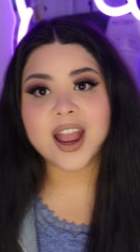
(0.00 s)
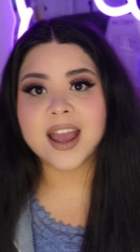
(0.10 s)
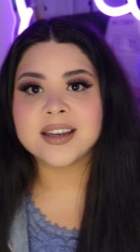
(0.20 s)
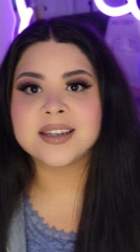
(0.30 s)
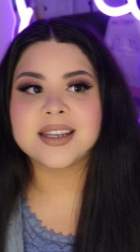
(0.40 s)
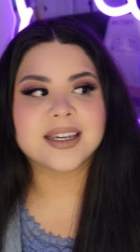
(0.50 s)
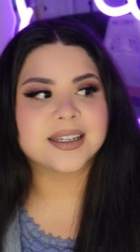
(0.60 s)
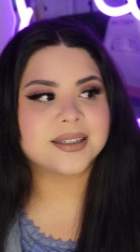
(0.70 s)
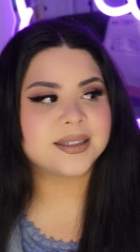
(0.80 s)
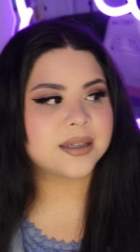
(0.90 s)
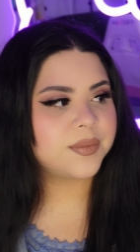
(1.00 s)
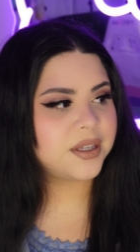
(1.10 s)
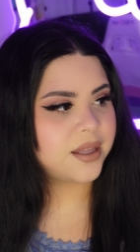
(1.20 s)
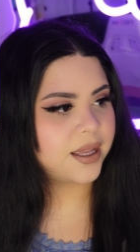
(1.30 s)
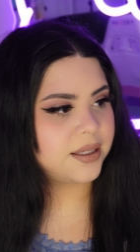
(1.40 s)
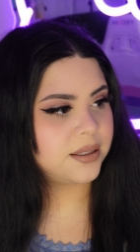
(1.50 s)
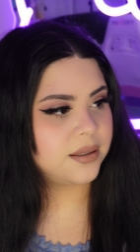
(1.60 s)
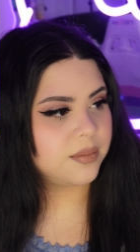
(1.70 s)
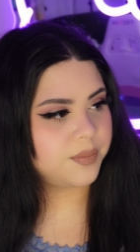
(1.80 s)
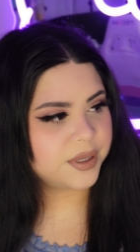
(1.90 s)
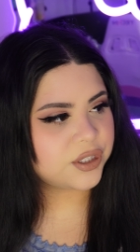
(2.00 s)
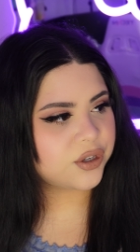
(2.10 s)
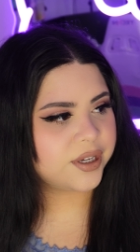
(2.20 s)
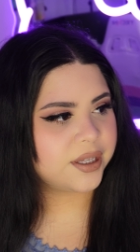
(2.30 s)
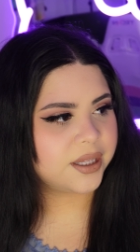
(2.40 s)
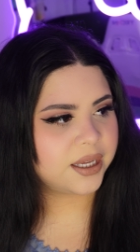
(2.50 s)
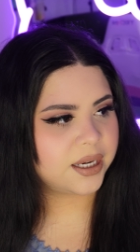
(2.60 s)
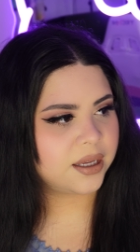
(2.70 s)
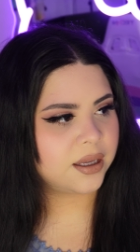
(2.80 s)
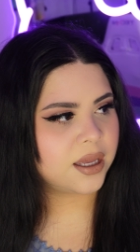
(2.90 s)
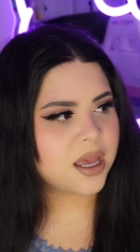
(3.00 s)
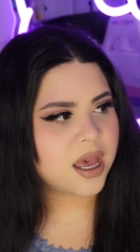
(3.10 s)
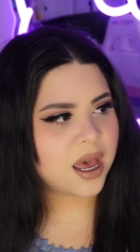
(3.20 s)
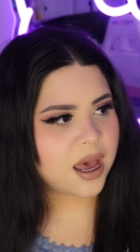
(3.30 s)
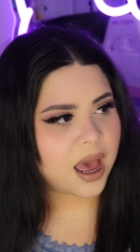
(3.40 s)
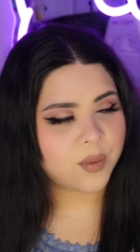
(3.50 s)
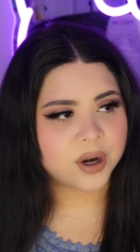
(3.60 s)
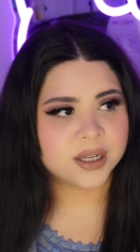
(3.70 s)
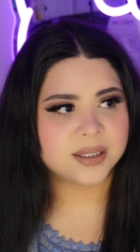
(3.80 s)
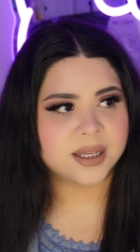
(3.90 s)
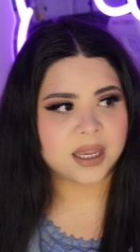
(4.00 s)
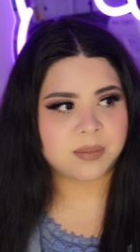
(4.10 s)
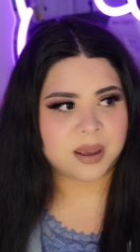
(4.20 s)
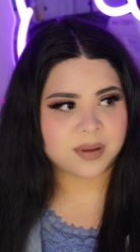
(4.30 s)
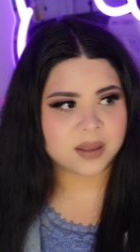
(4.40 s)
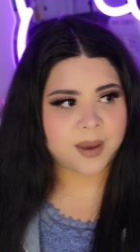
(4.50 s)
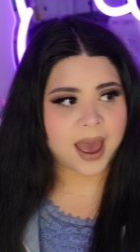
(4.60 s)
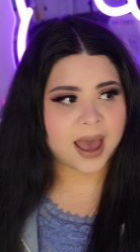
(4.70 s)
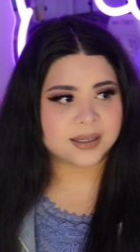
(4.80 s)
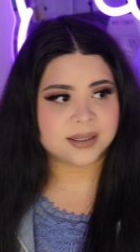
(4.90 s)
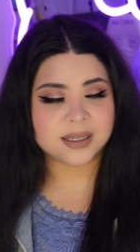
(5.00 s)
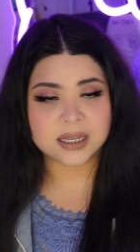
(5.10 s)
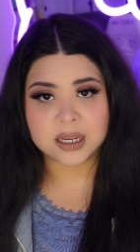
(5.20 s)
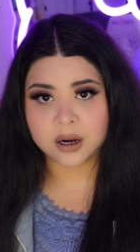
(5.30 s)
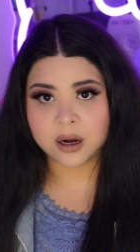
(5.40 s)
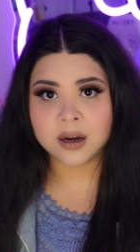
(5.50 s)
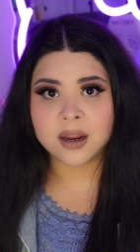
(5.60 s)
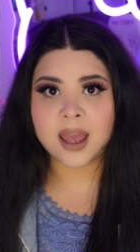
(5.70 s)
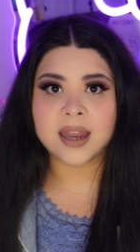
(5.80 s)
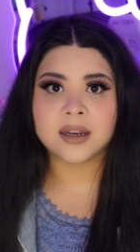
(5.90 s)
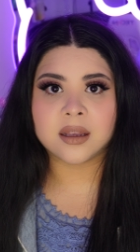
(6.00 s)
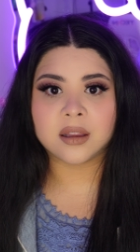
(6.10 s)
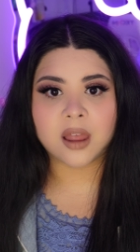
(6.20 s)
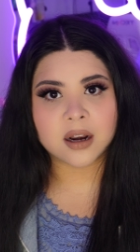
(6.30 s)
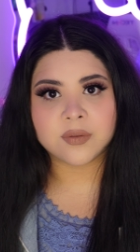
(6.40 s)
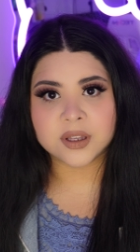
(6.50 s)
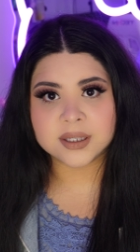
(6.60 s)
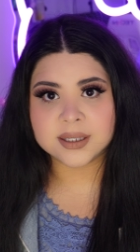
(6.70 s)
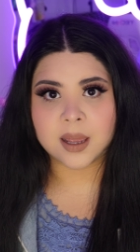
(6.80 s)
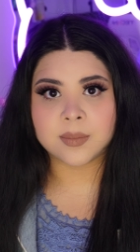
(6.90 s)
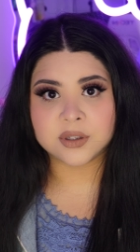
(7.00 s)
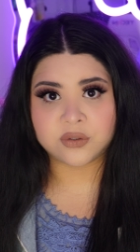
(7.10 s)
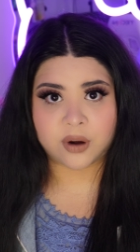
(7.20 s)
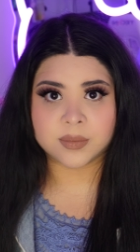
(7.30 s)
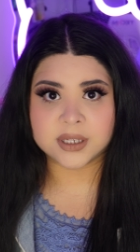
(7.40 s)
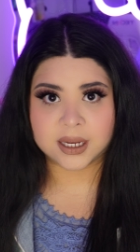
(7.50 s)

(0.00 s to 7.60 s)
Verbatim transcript: trend is something that's been circulating, I want to say maybe the past year, and a lot of it stems from